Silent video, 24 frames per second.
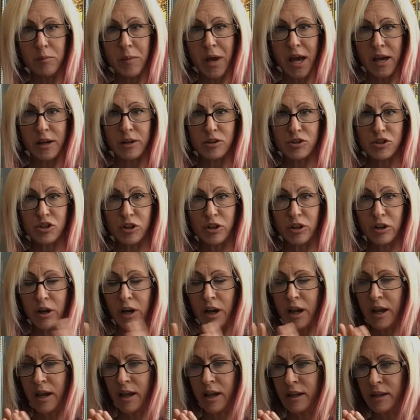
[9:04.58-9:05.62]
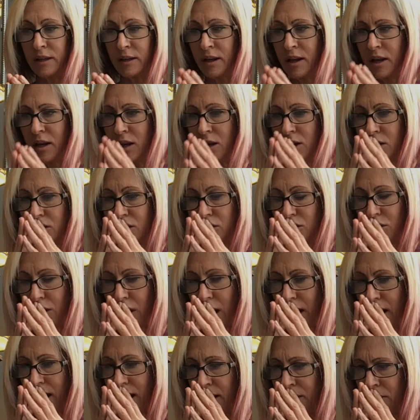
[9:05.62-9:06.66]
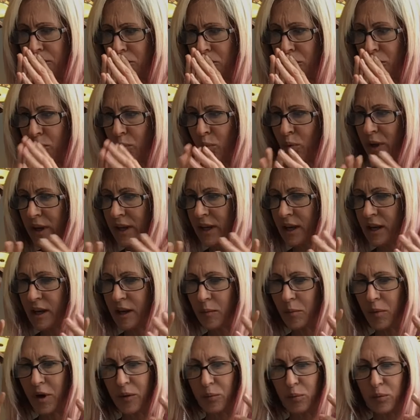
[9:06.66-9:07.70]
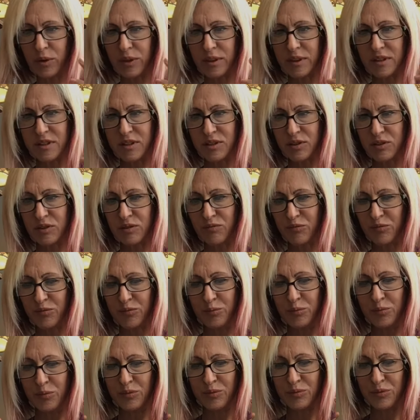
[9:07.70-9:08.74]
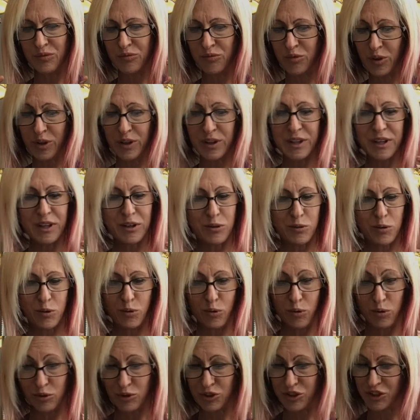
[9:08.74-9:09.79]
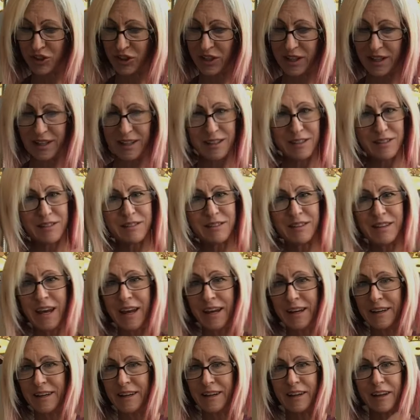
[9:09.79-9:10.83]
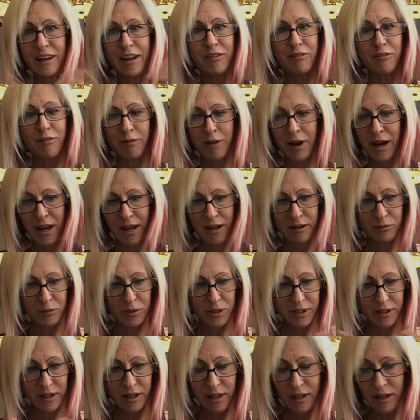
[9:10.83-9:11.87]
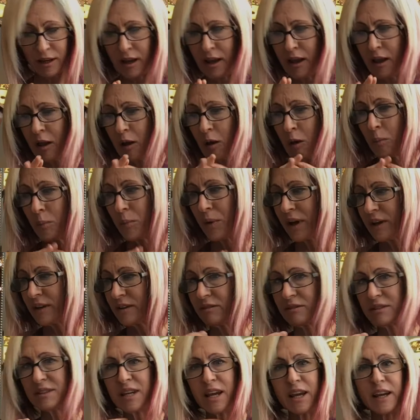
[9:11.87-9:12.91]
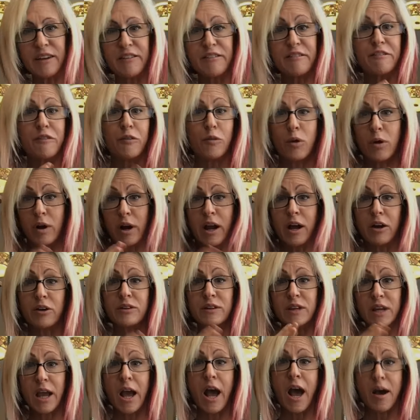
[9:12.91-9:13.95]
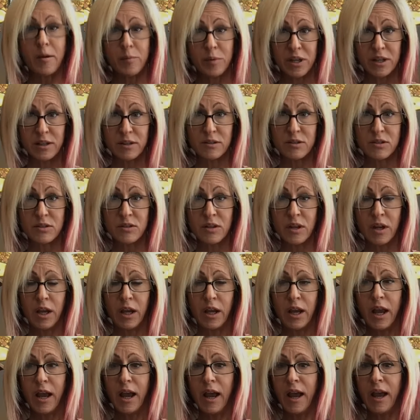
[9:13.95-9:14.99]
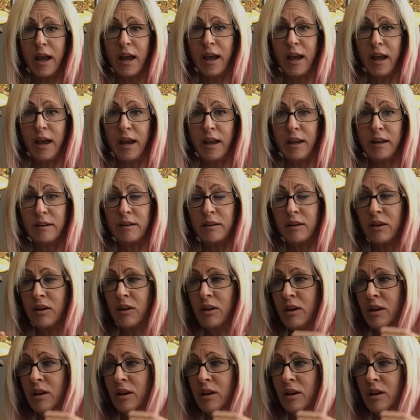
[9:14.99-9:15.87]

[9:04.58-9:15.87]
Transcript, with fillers: manager. And um, we came up with this really cool. She's taken it and ran with it. But taking four healthy habits and